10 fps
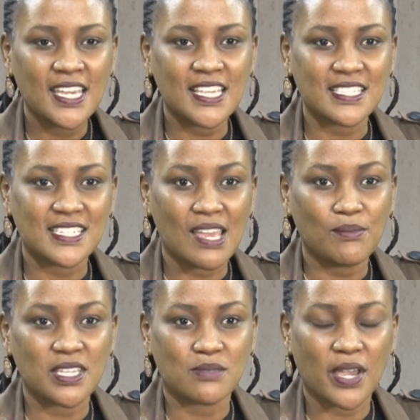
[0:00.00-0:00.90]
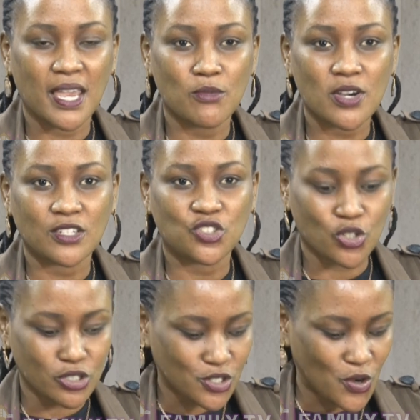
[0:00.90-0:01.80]
His name is Bahemuka
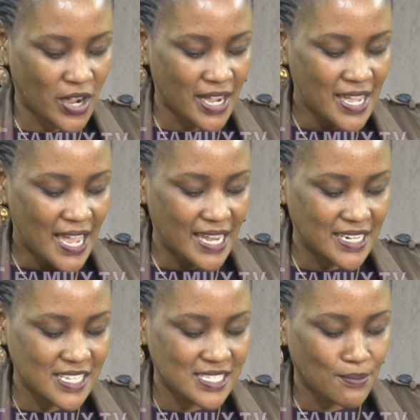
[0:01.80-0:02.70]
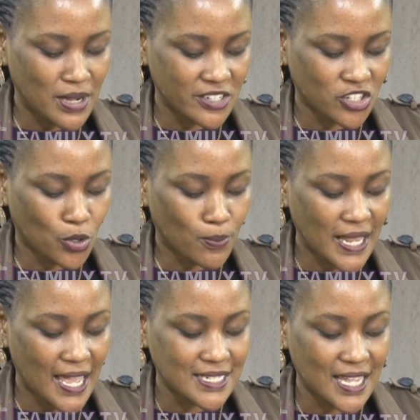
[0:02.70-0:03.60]
John Toa, and he's the manager
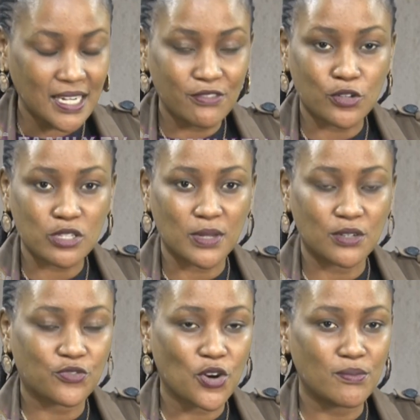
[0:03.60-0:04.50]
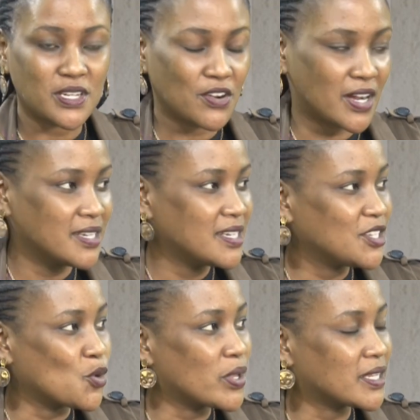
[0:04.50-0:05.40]
compliant and enforcement from NIRA.
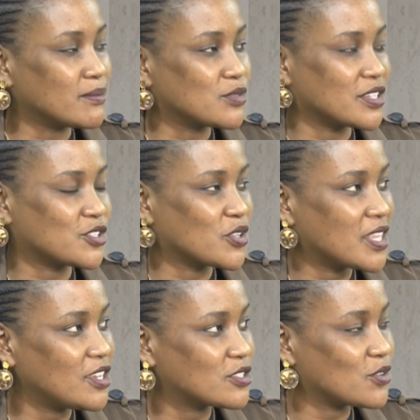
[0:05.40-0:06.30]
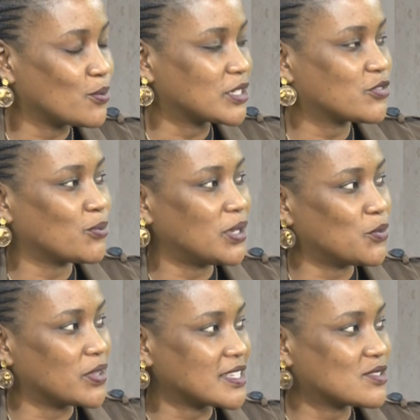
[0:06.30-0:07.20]
You're welcome to the show. Thank you so much for
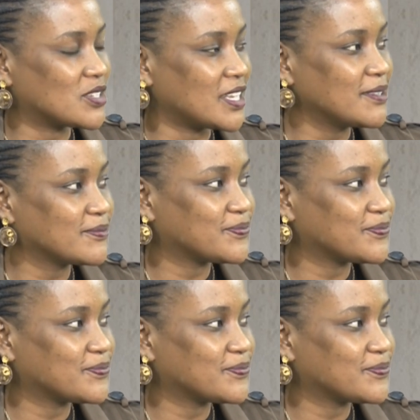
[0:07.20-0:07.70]
being with us today.